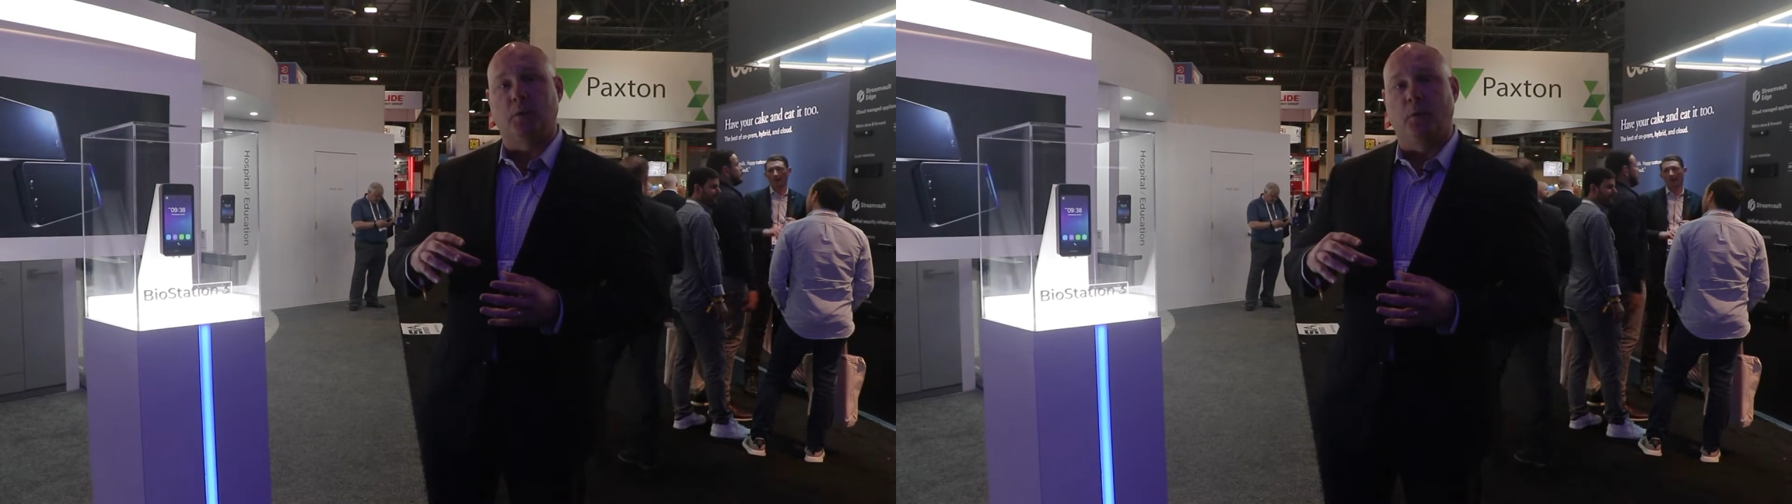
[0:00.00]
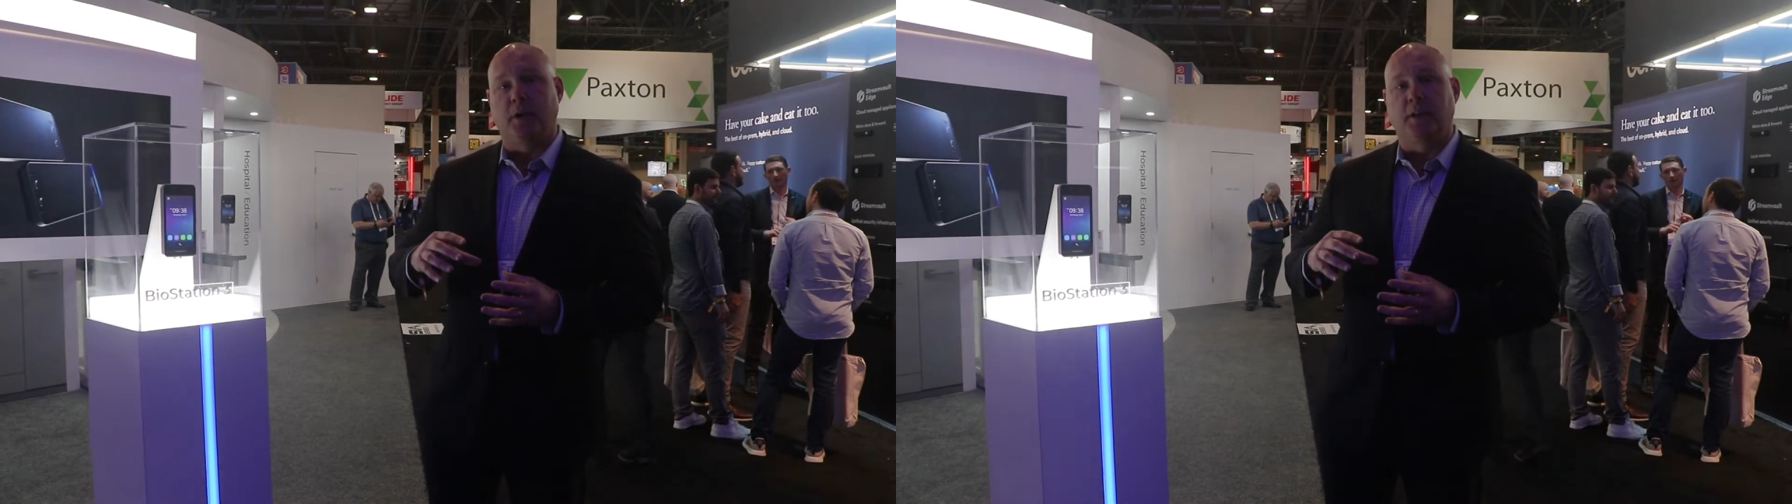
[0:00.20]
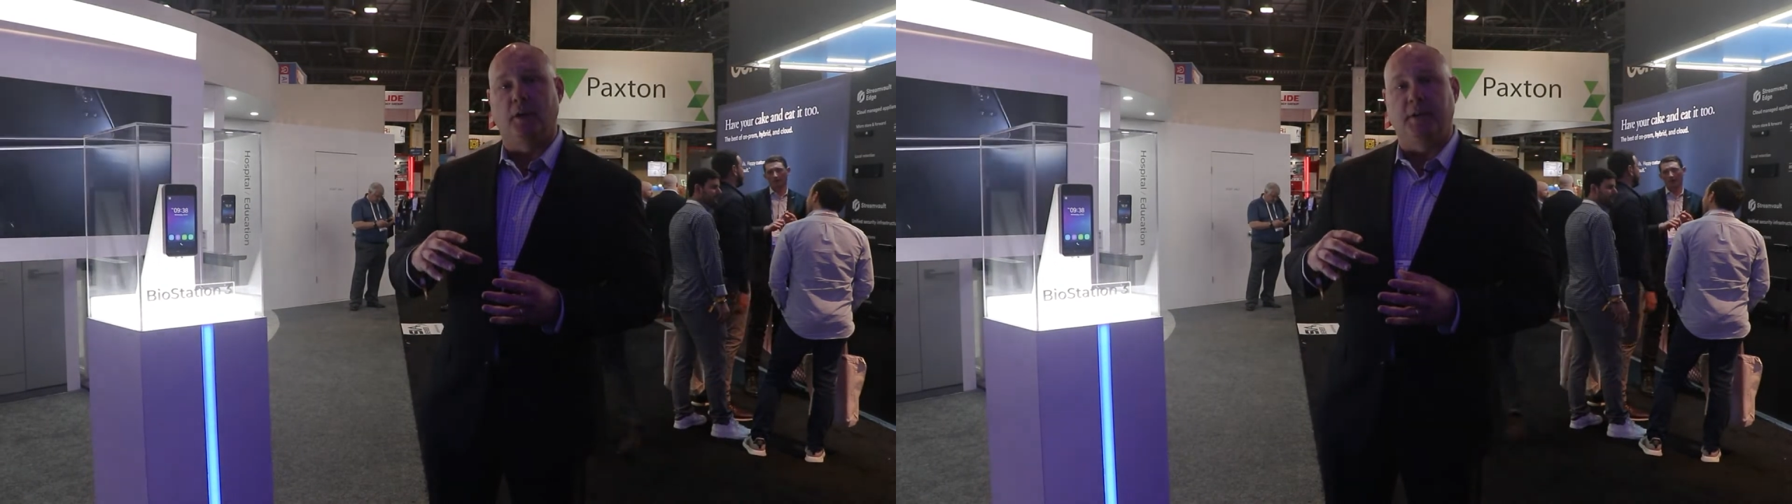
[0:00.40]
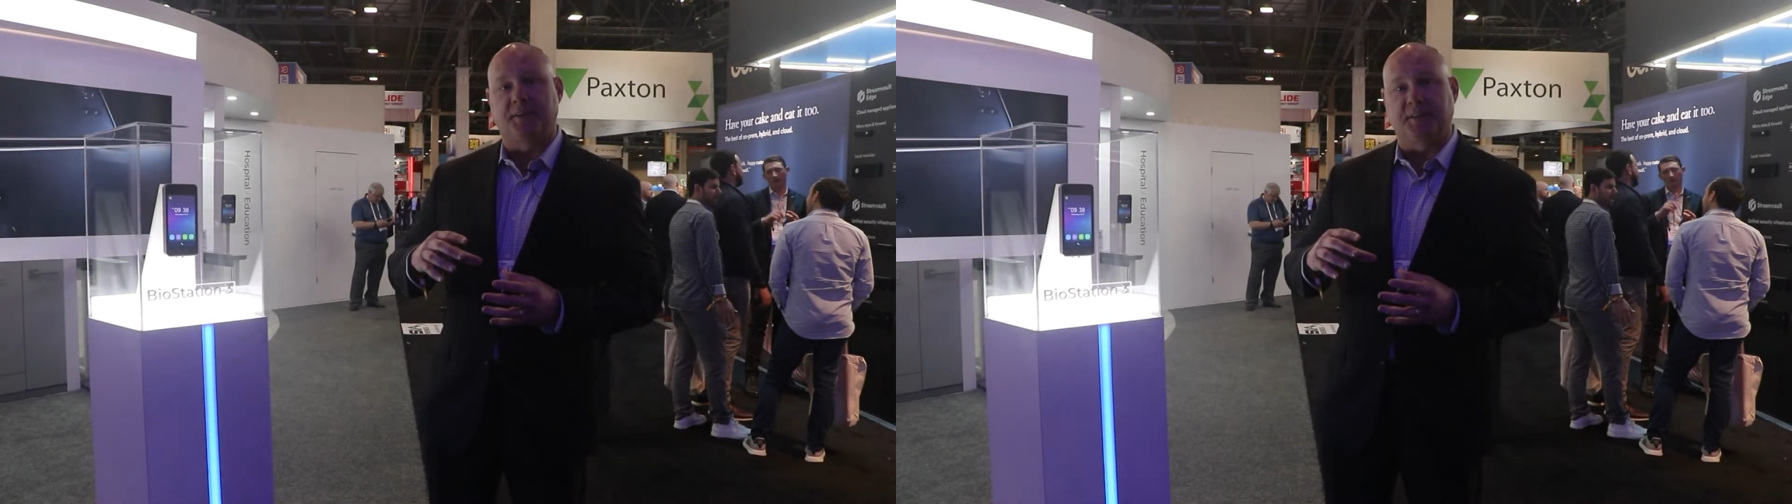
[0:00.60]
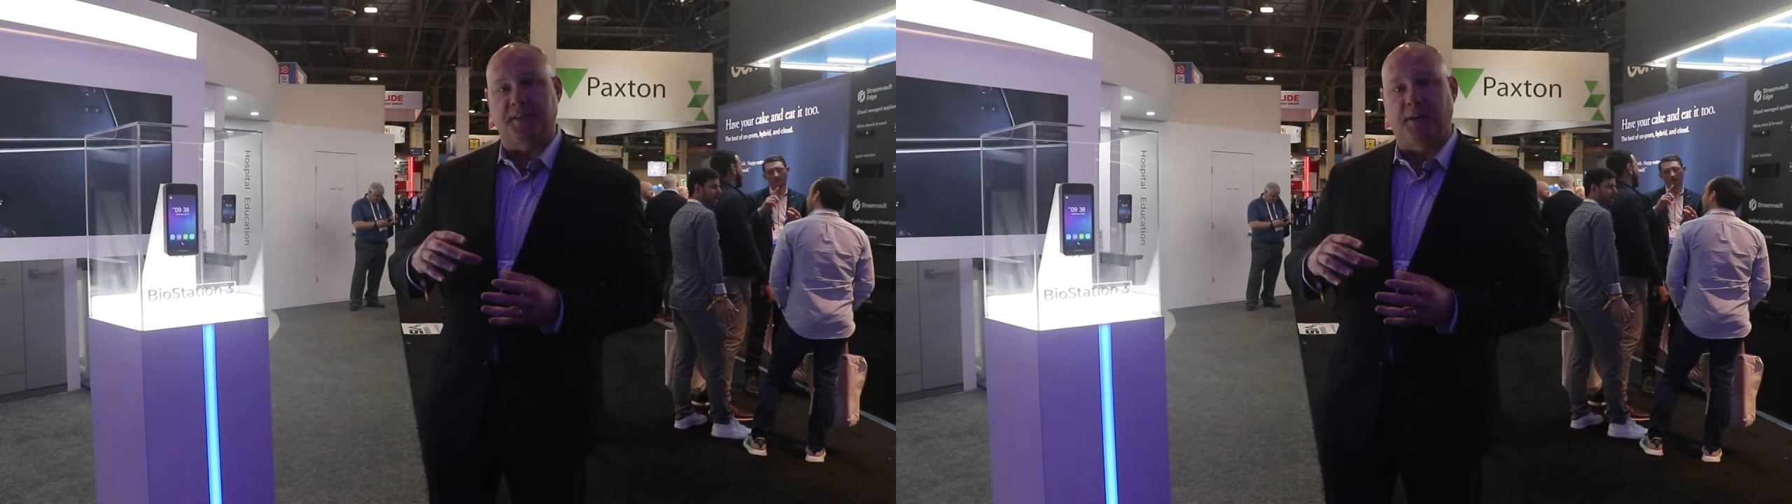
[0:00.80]
where you don't
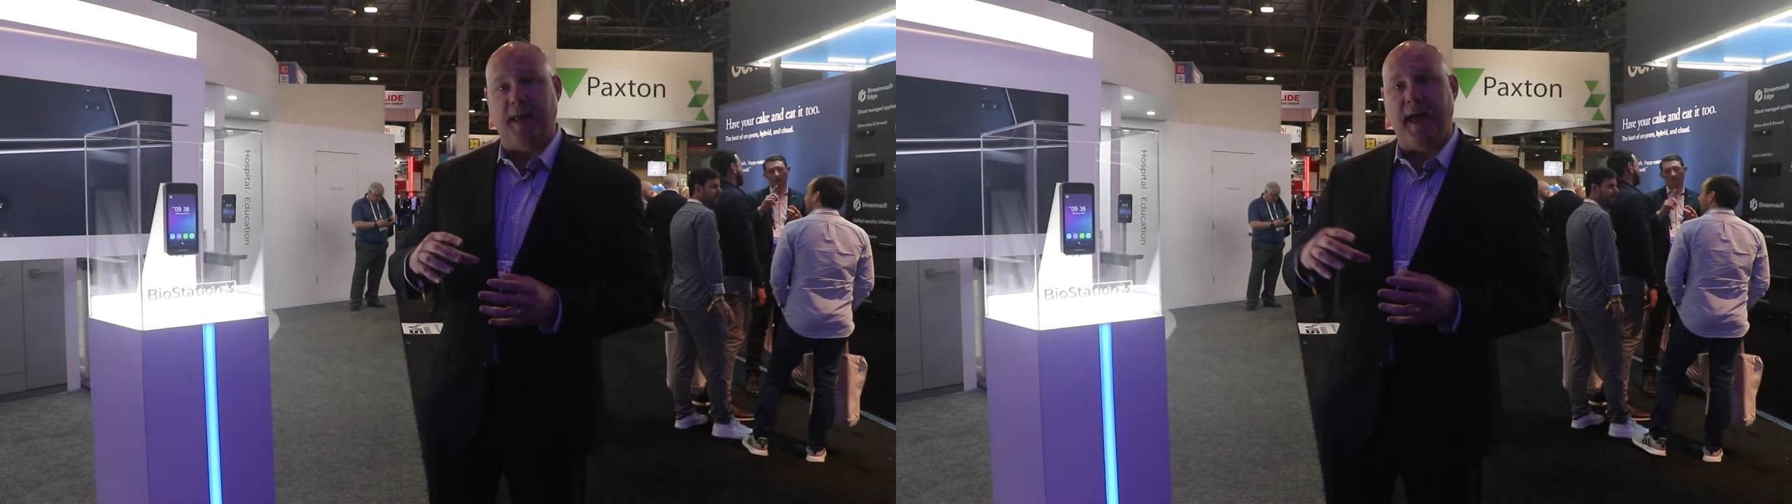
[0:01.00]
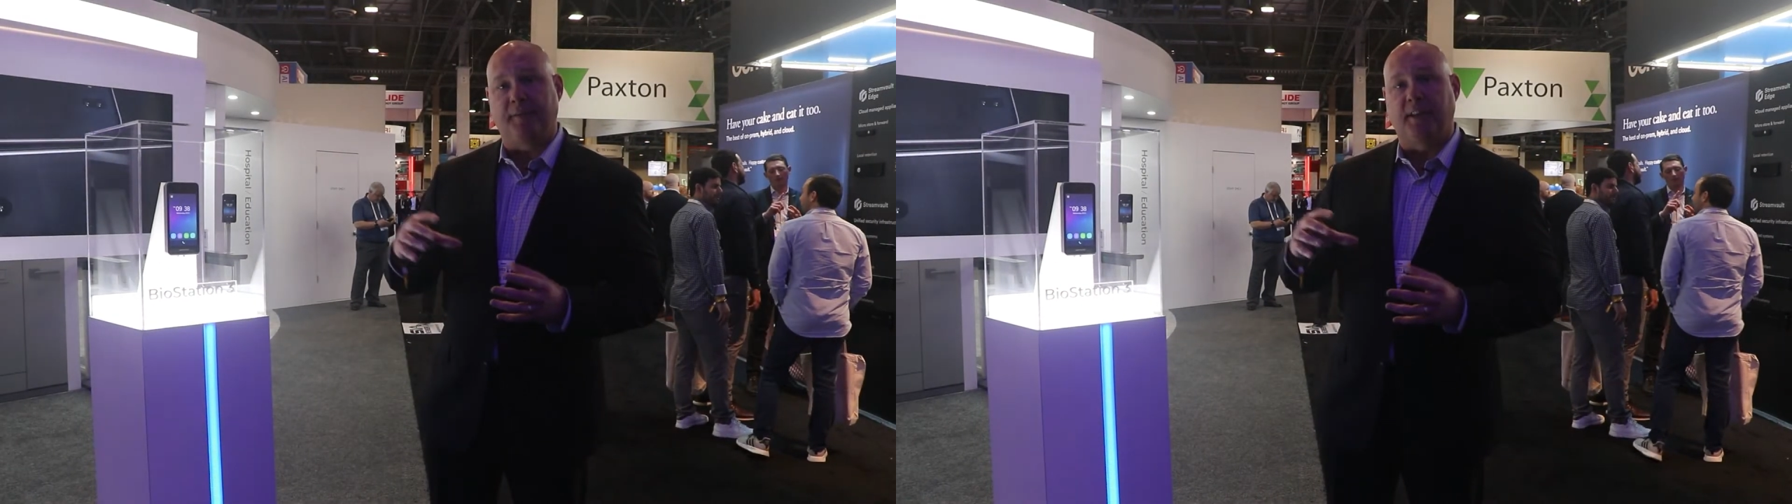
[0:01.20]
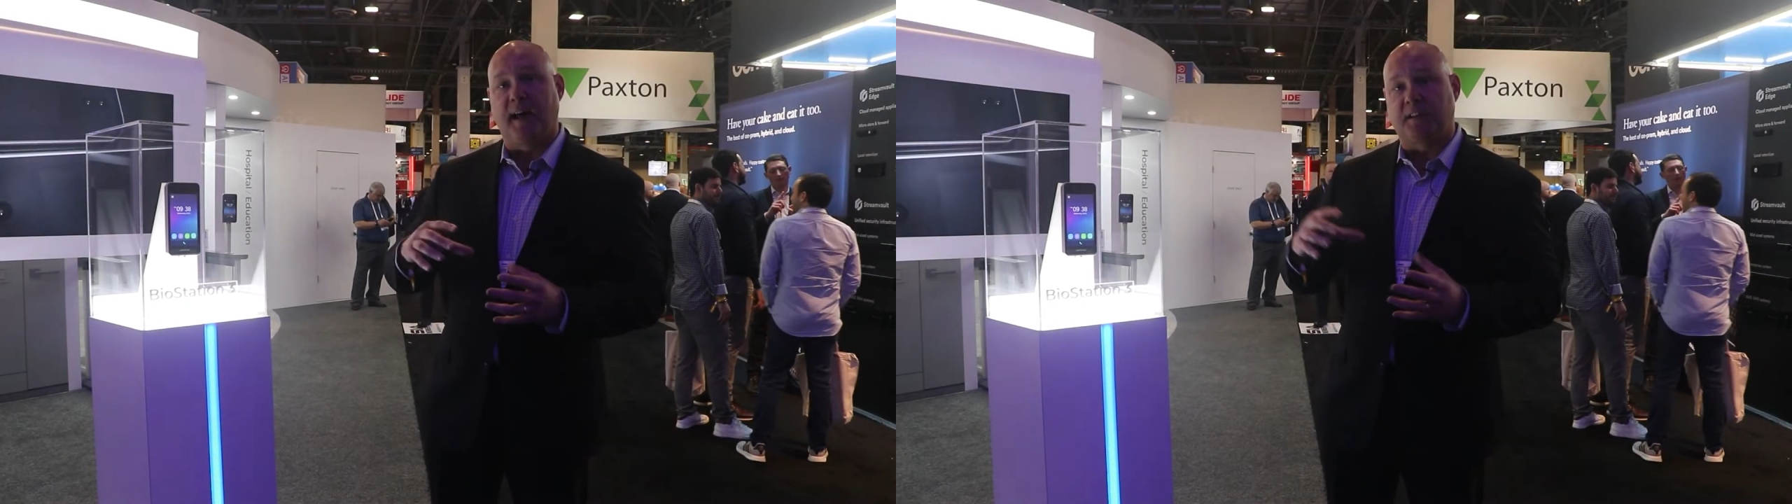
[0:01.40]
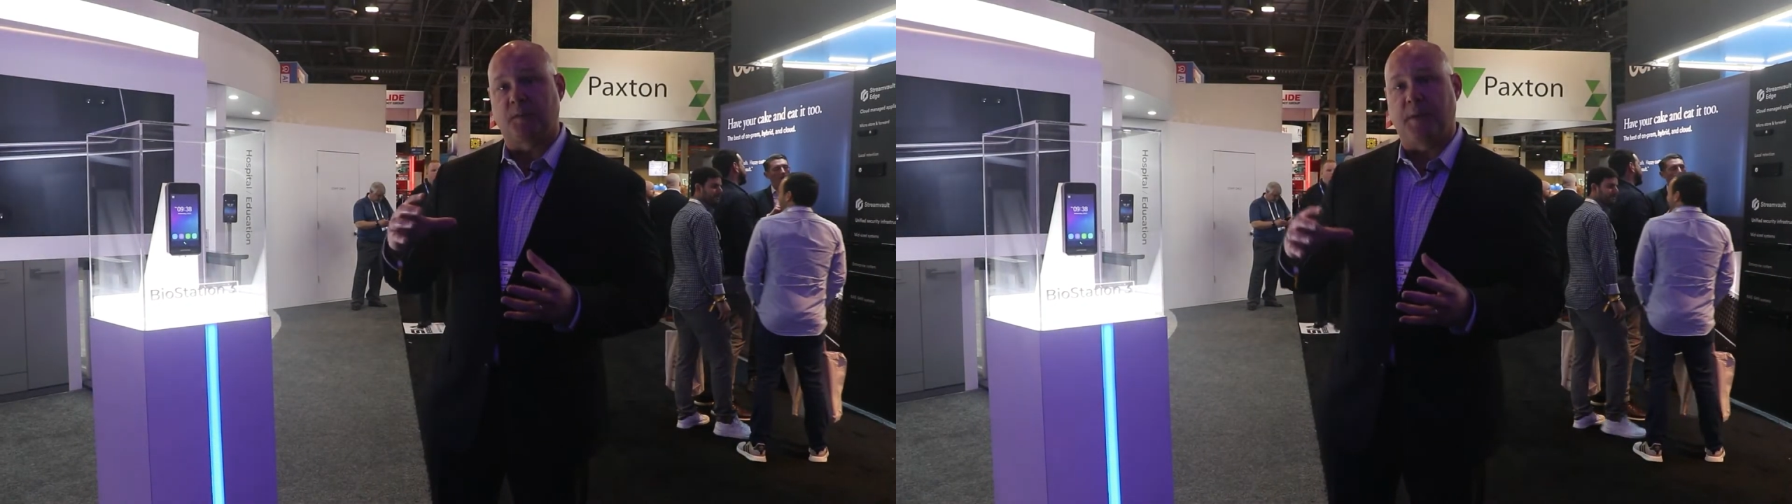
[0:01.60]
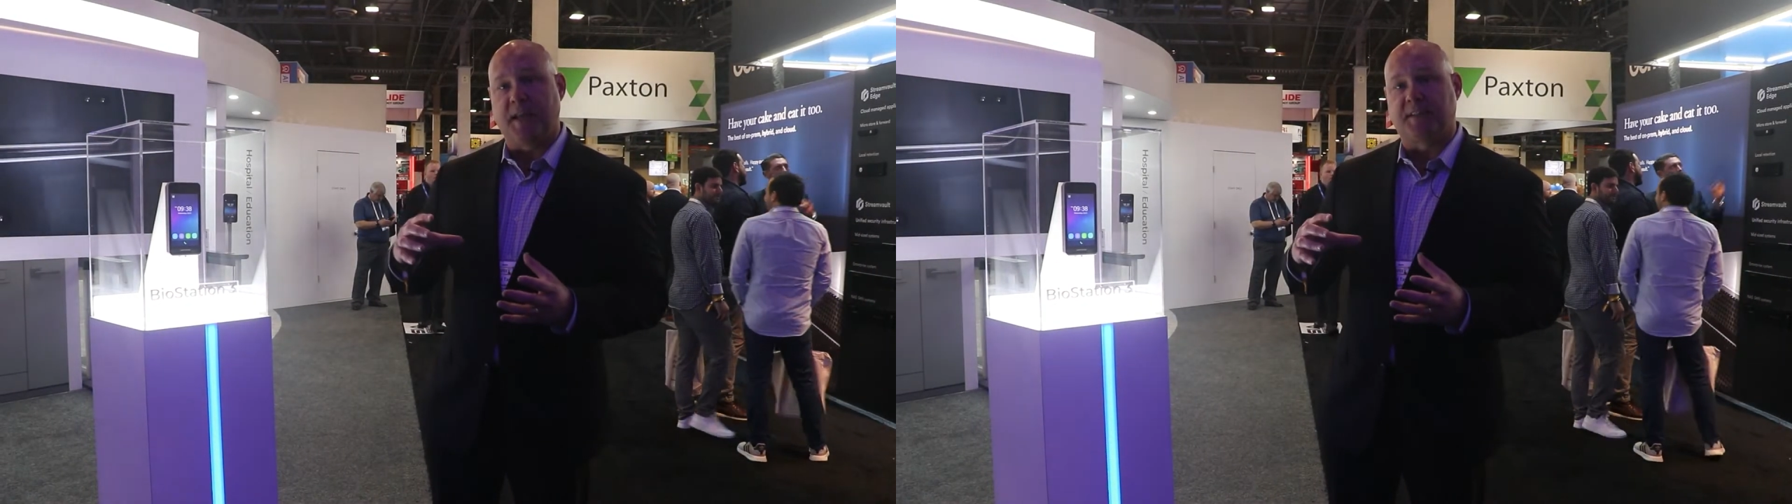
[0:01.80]
necessarily have a lot of
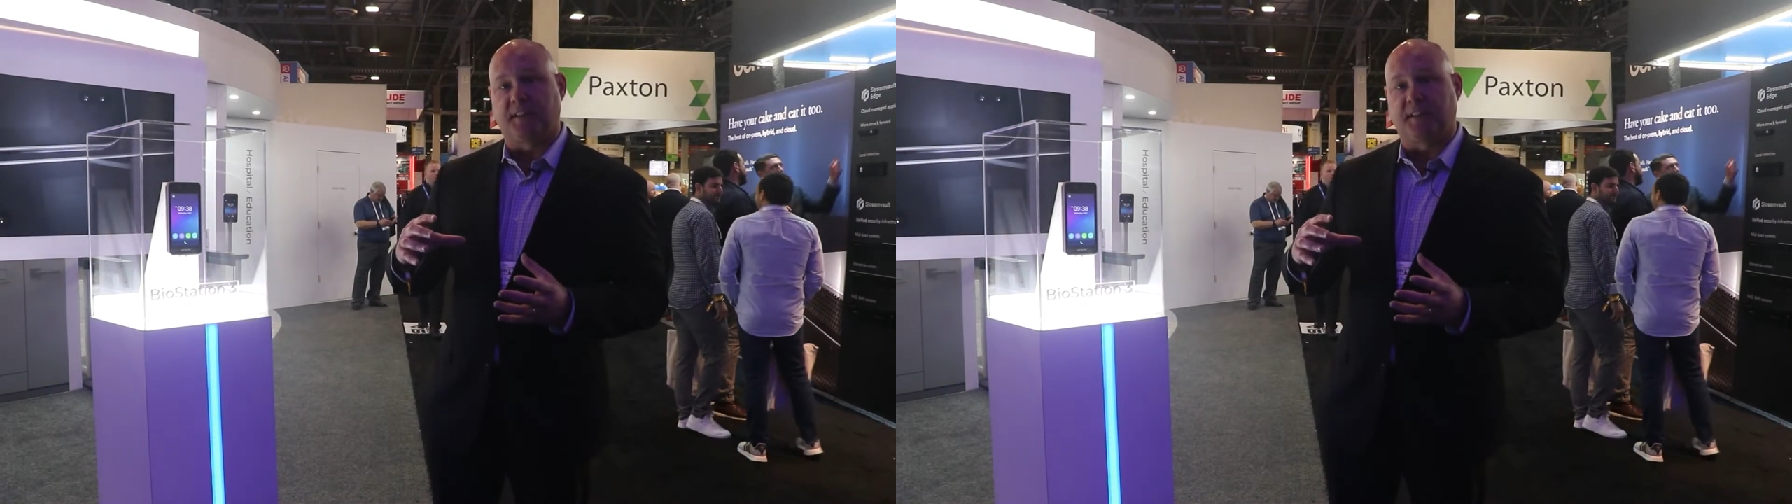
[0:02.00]
space